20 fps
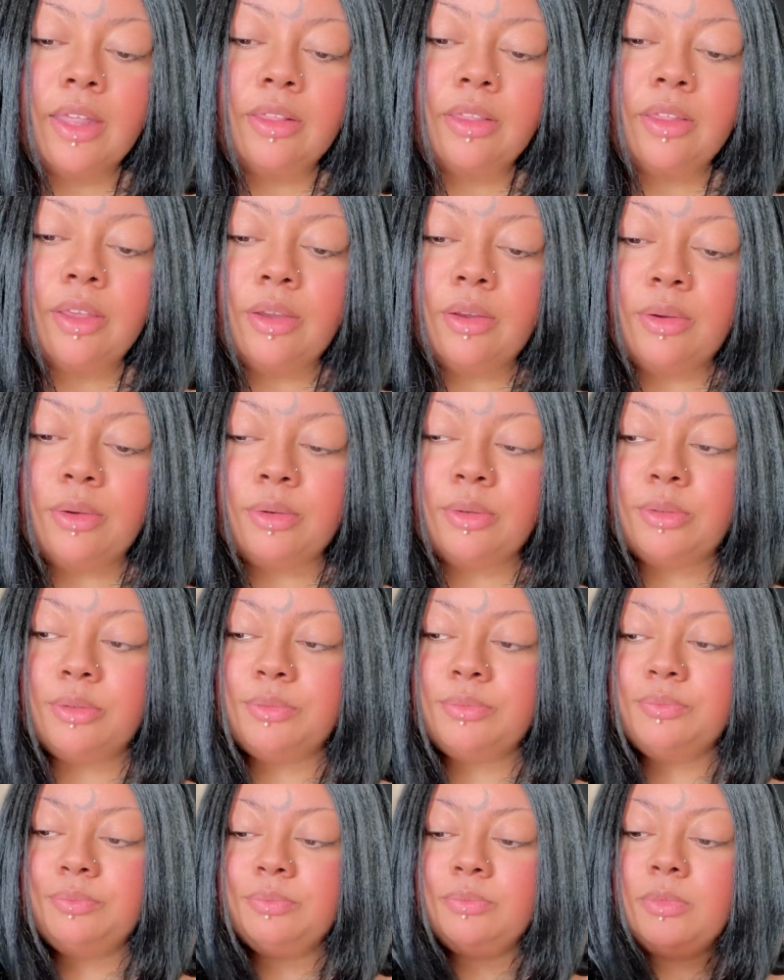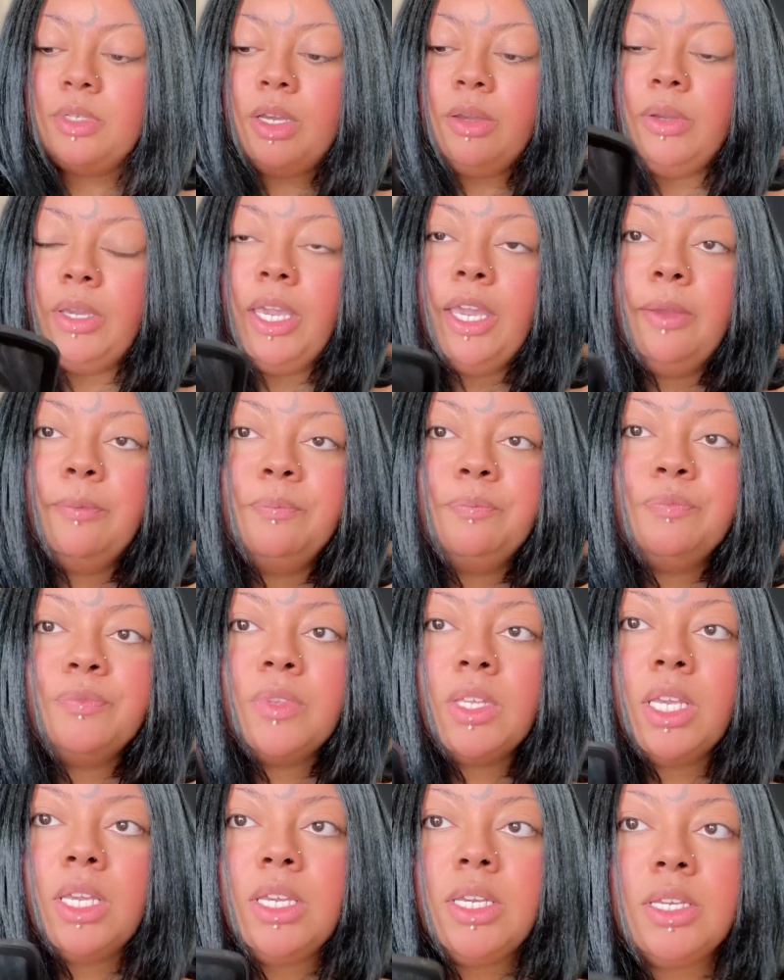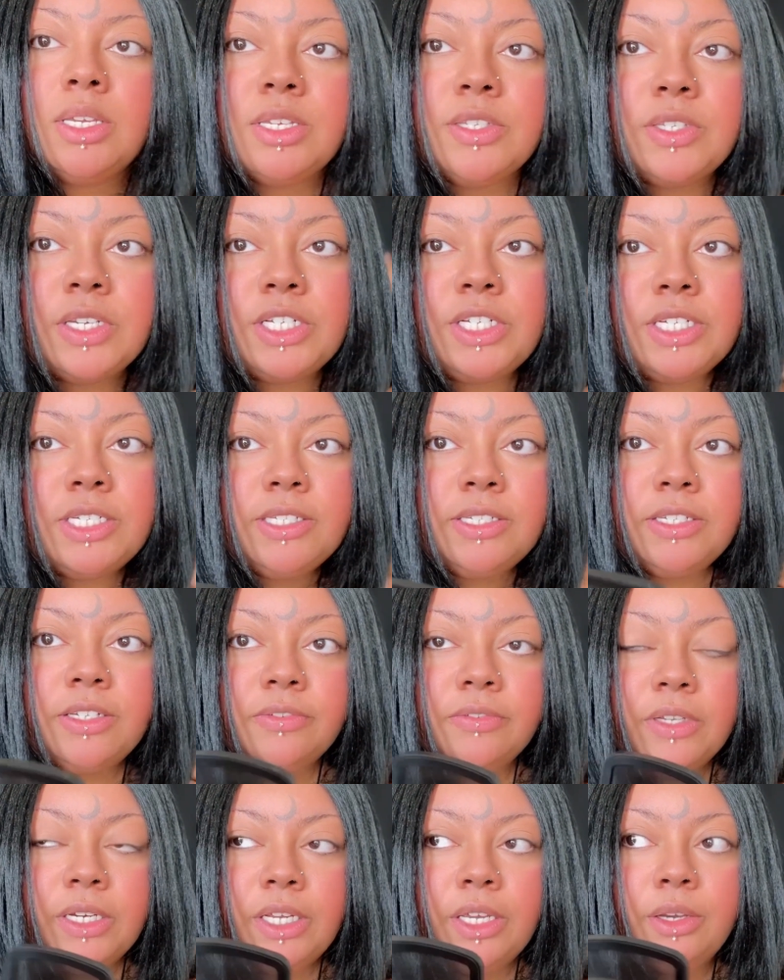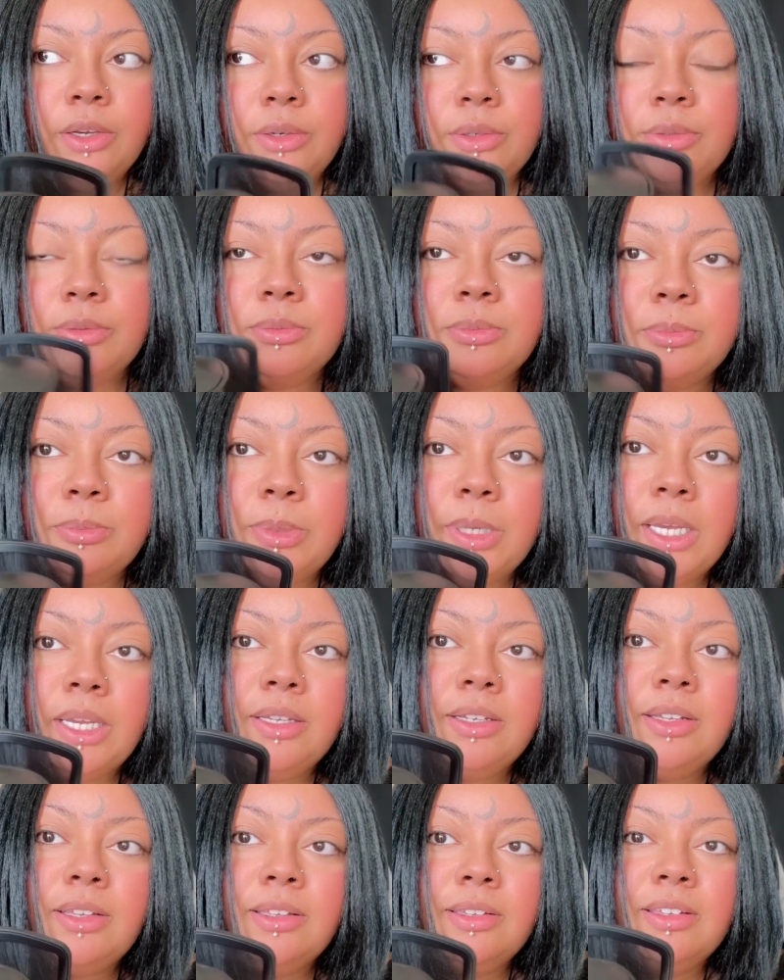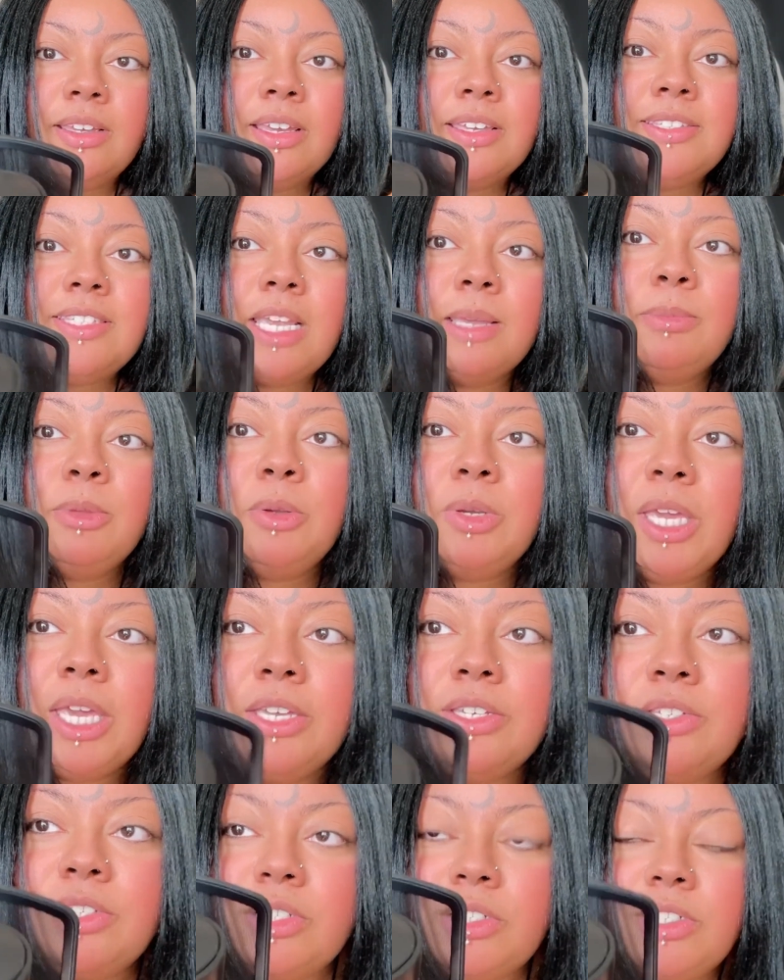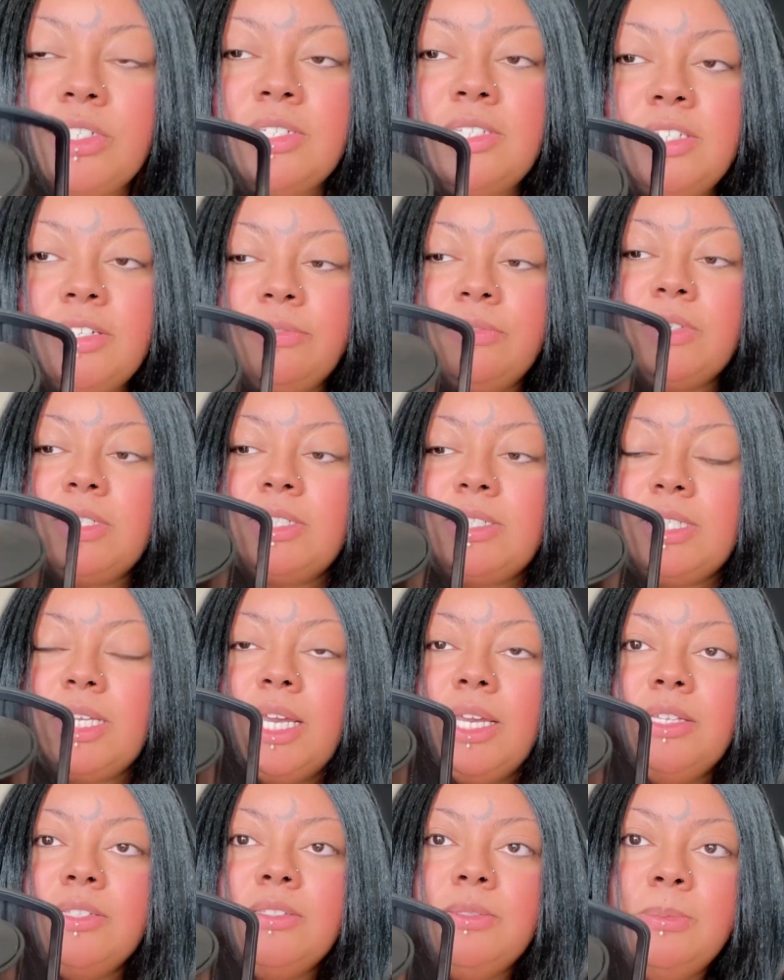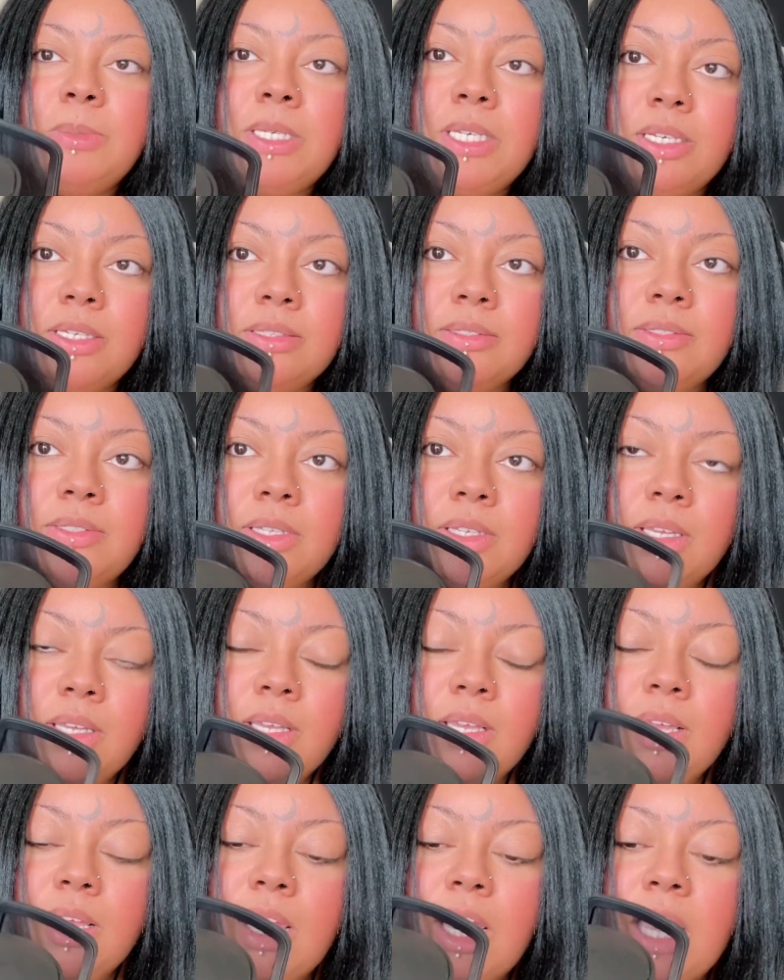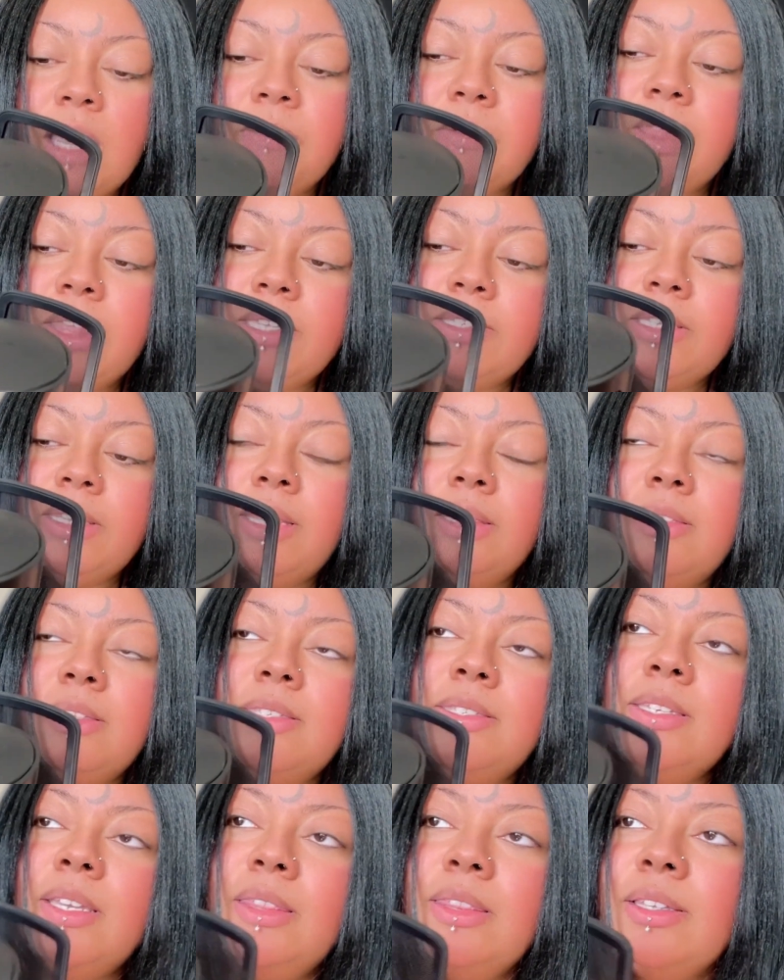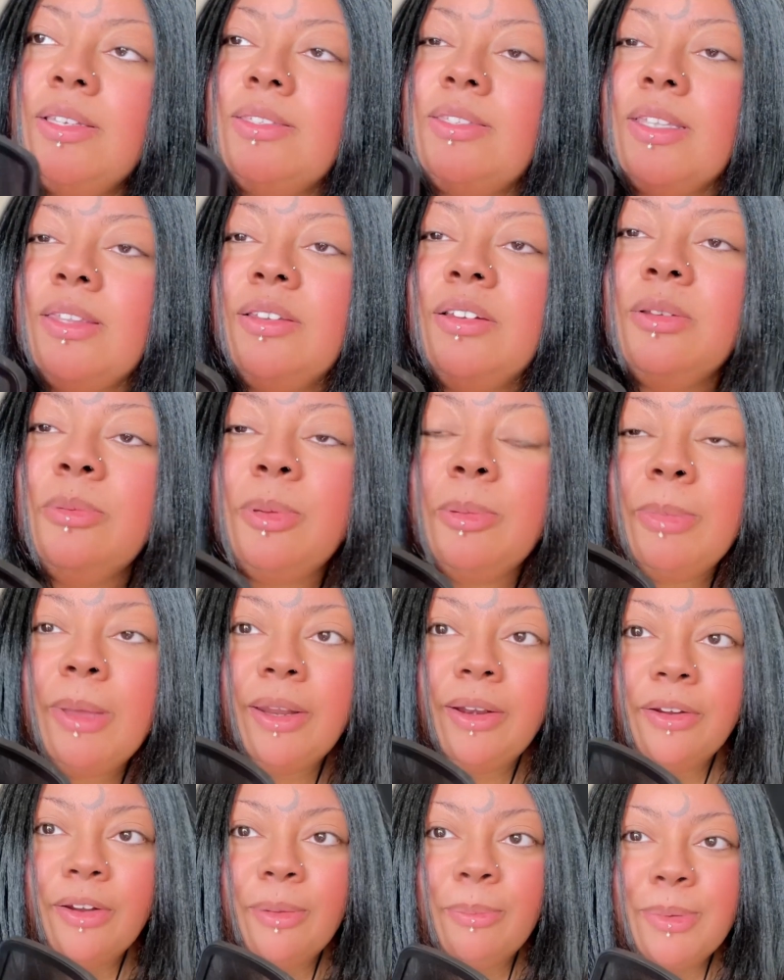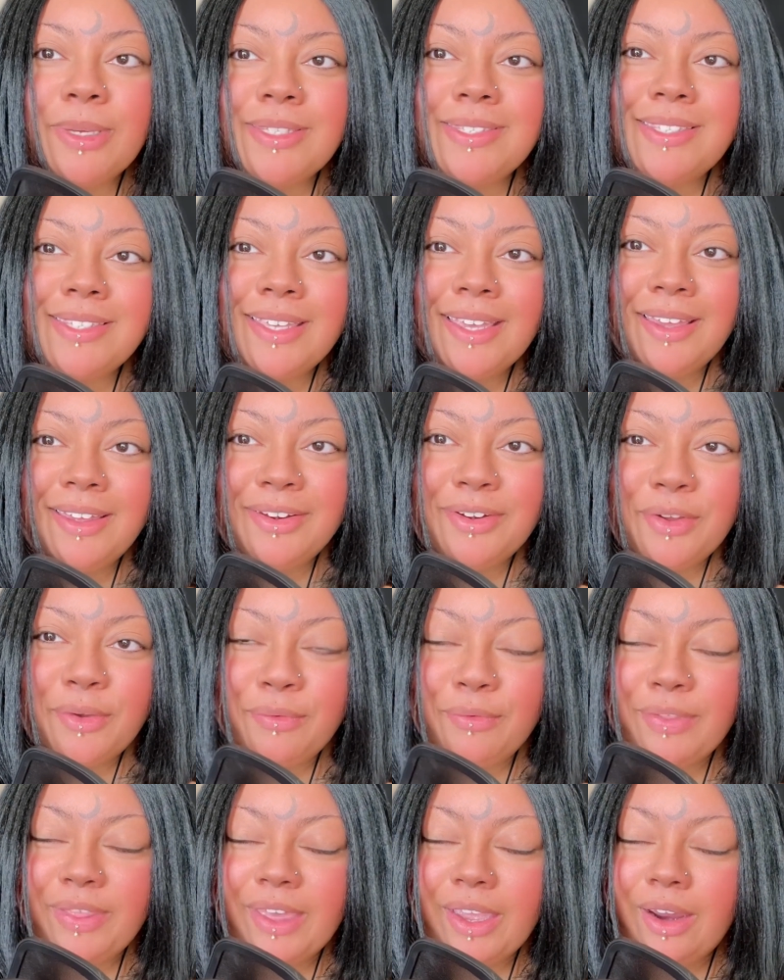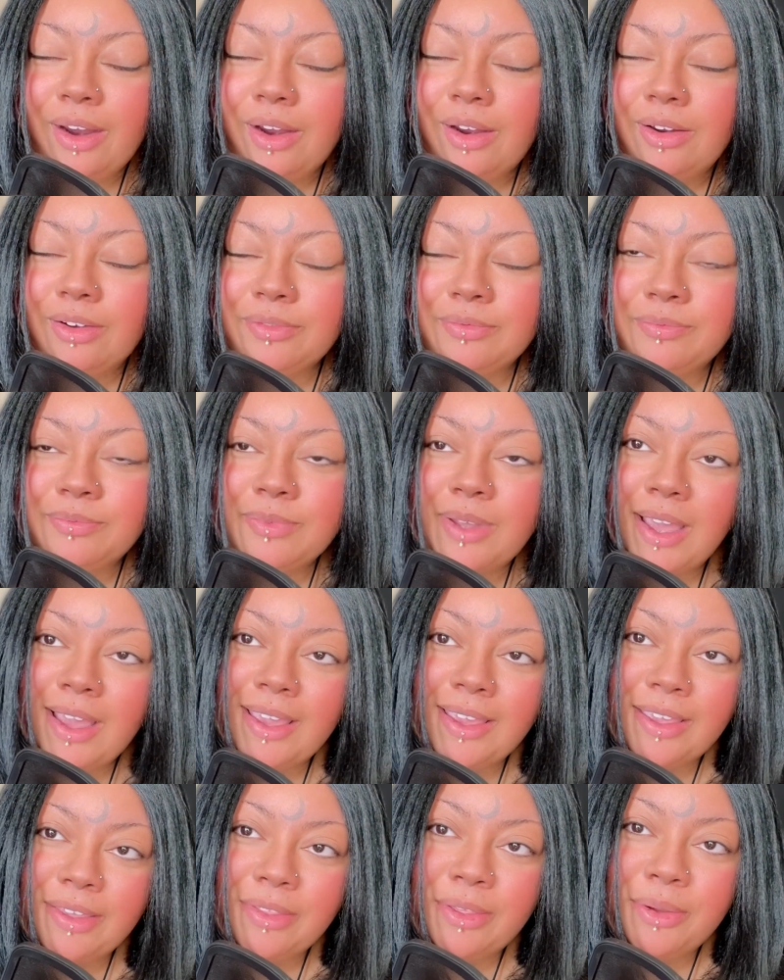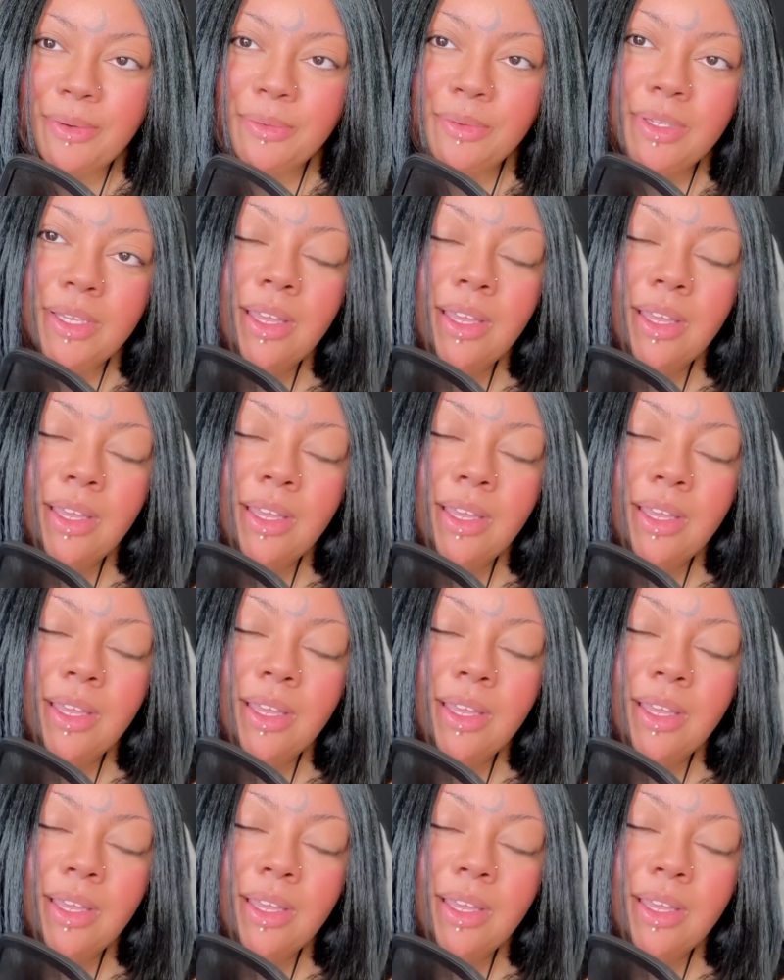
Hello. Okay. So I just did a video, but same location, just different sides, because I'm realizing that the sun looks a little bit better on my skin over there. Hi, hello.